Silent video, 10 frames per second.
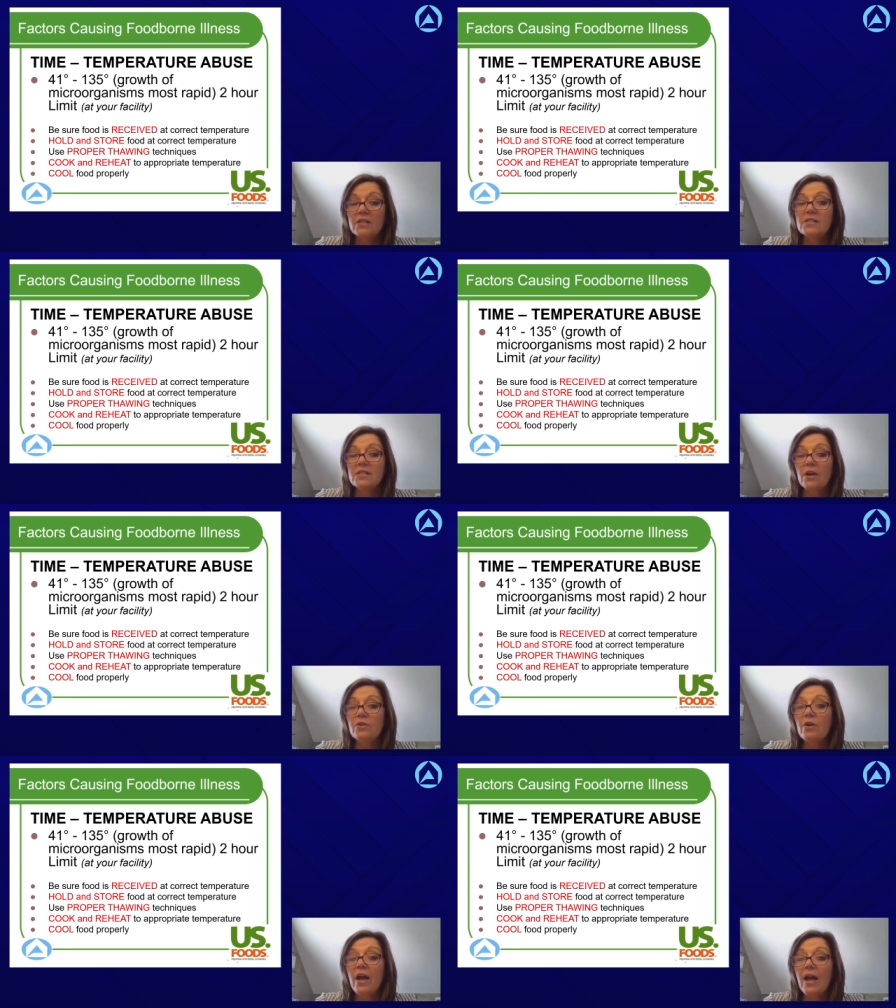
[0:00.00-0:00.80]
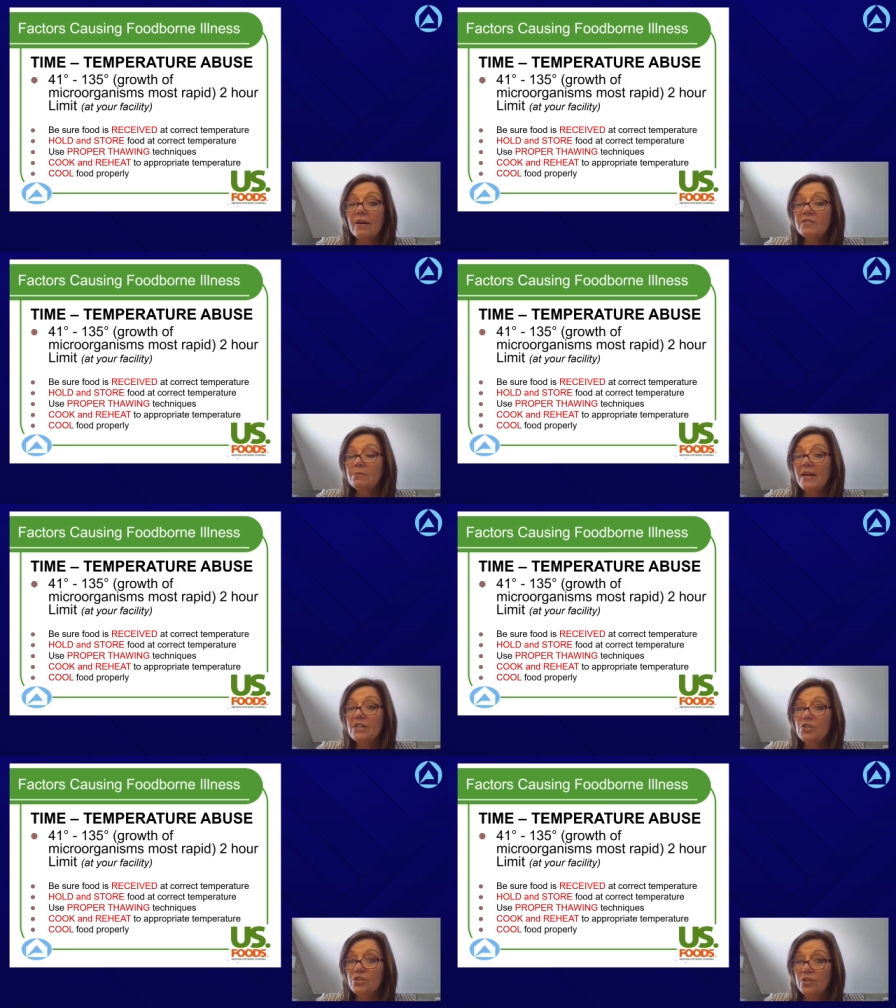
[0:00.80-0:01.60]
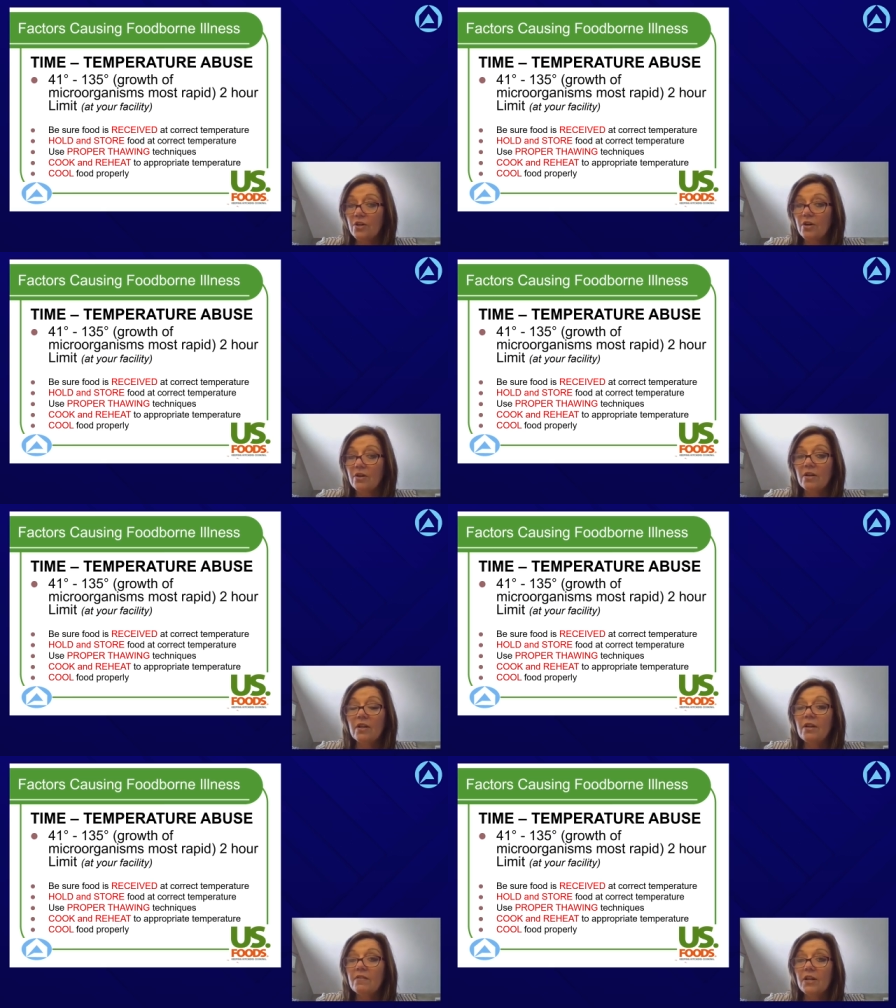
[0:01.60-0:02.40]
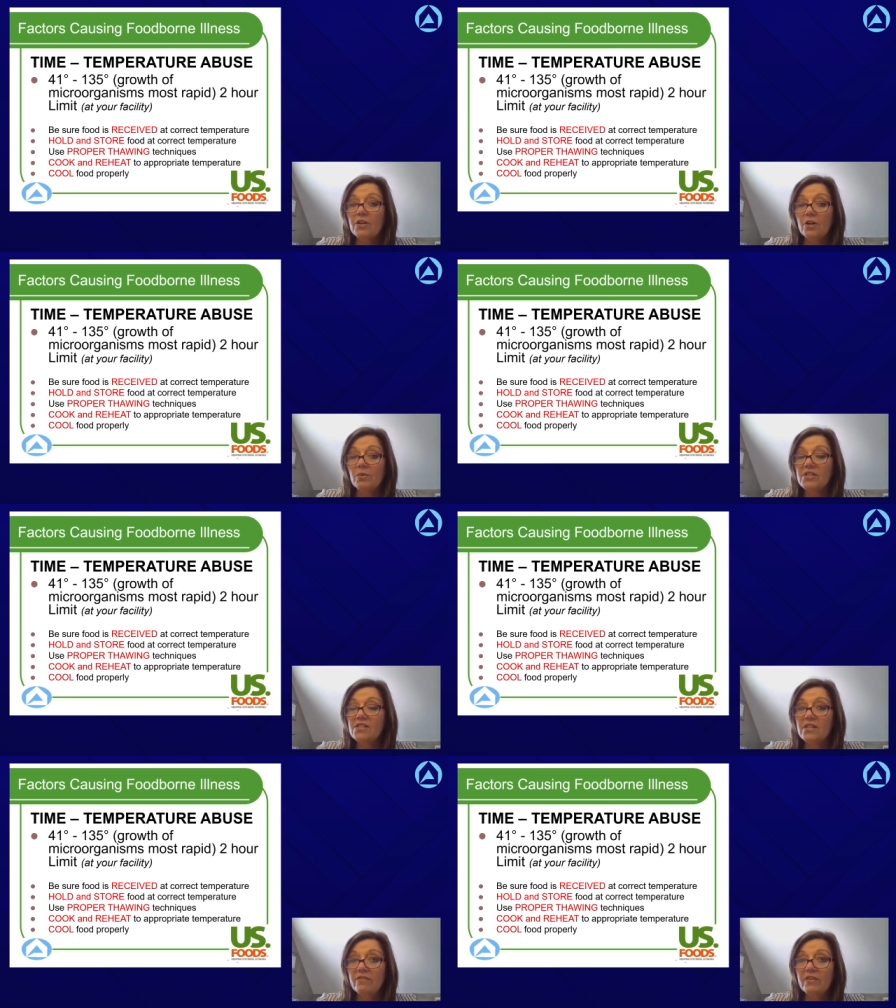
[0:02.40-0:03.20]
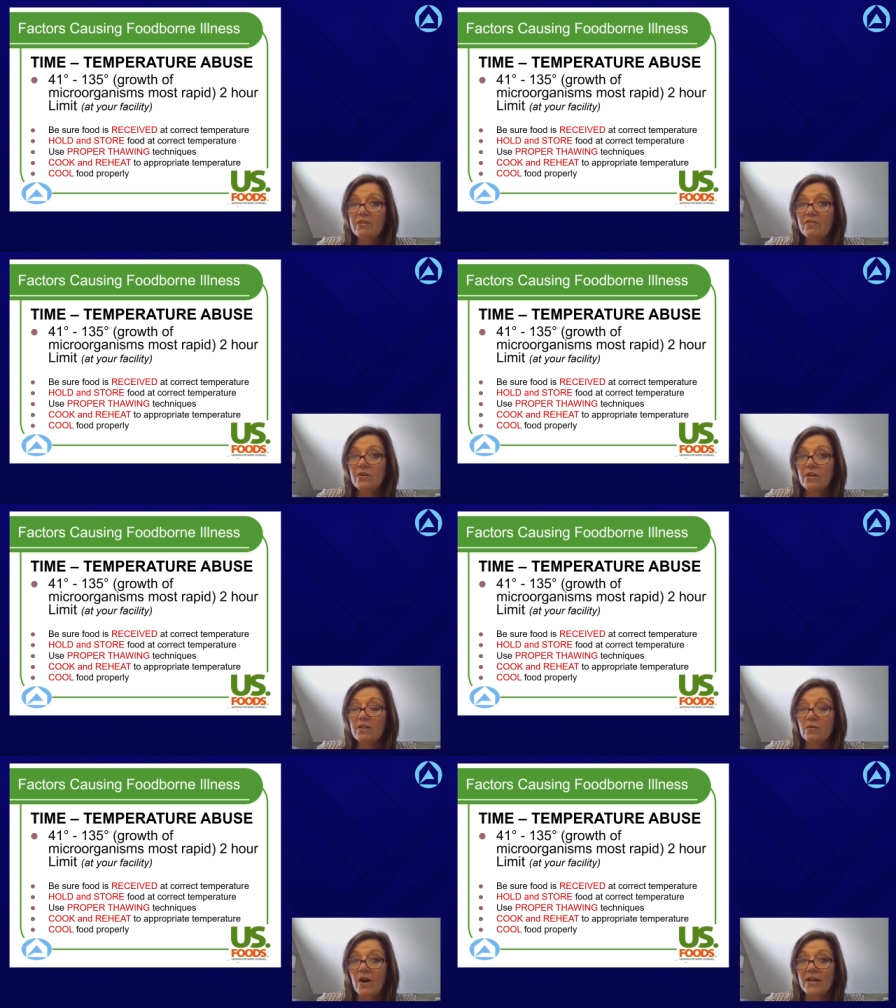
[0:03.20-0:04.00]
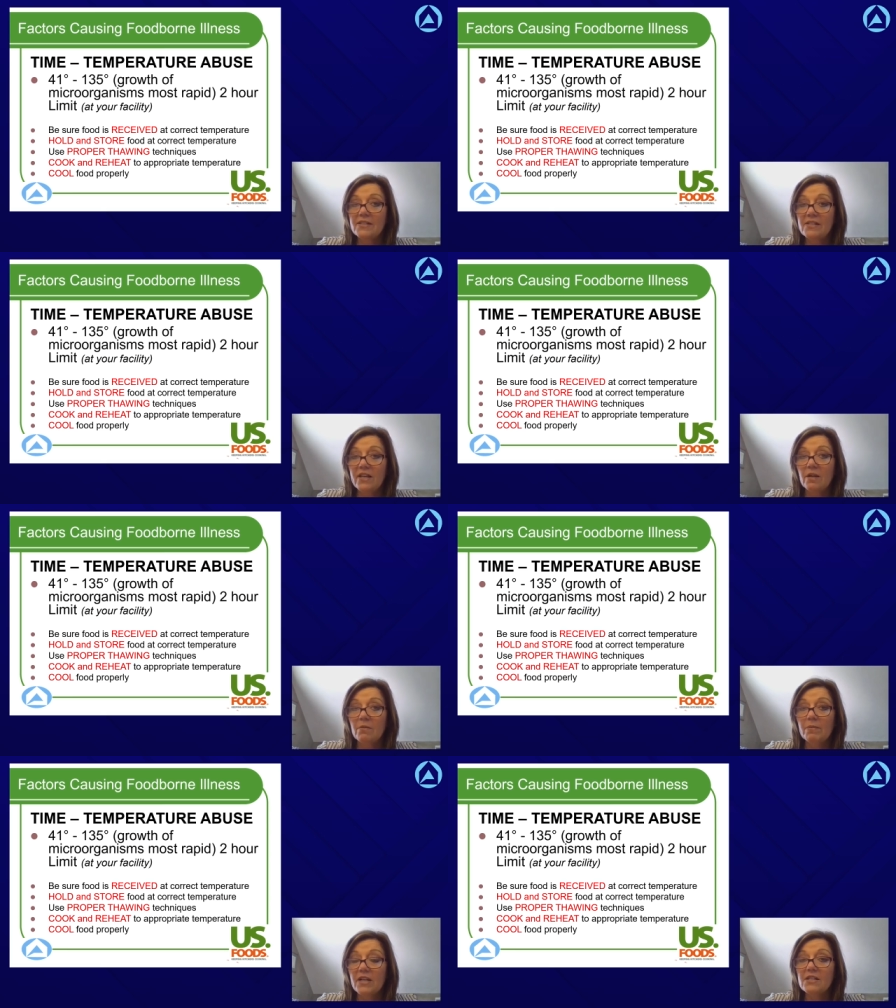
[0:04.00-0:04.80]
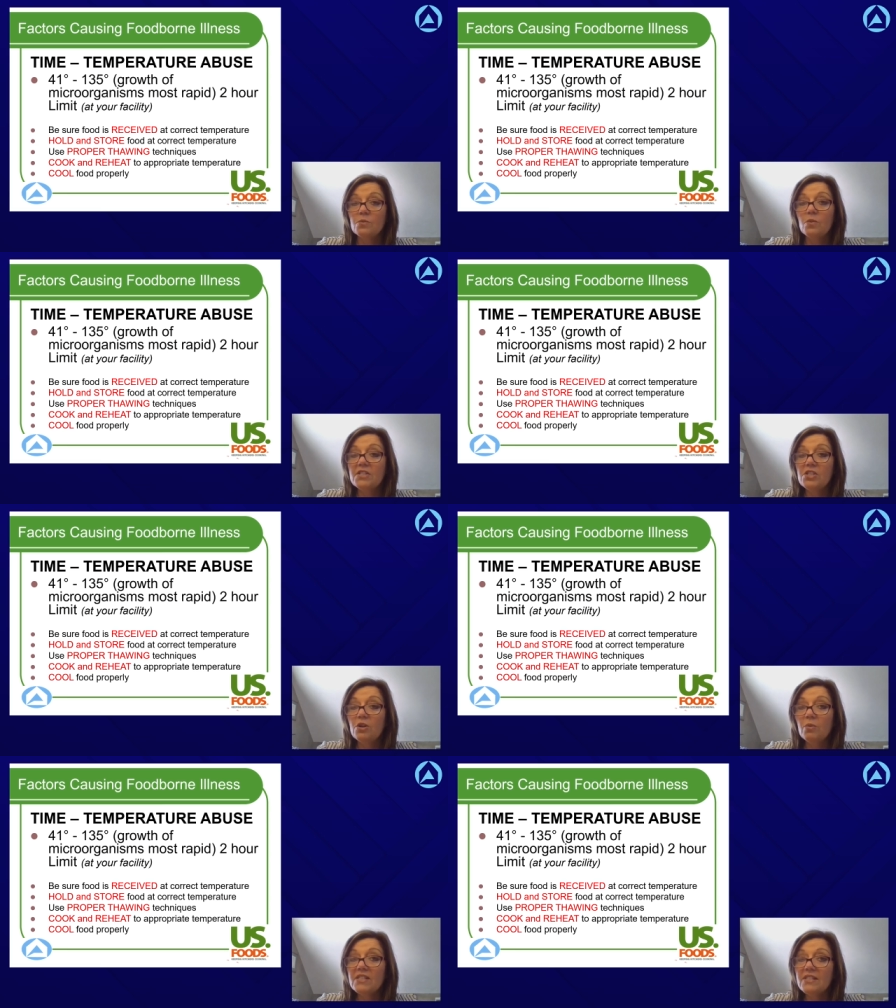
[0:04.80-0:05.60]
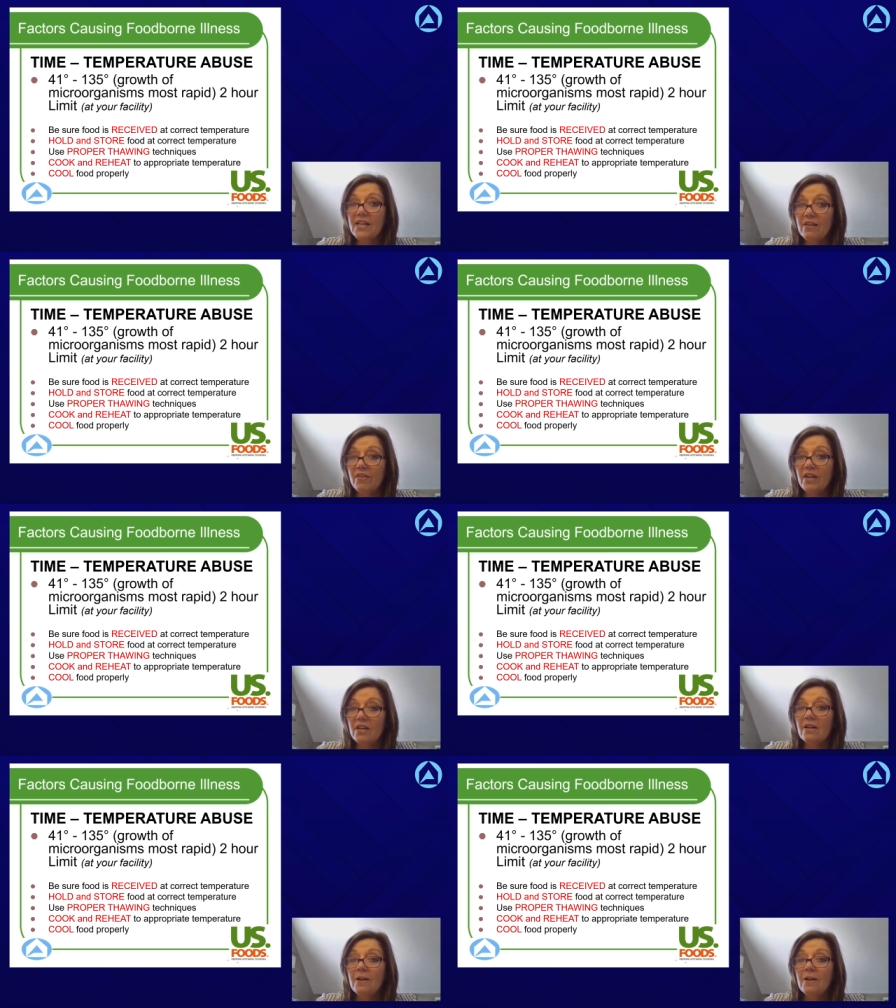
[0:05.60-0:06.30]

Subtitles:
So you have to make sure that you're receiving food at the right temp, because once you receive it,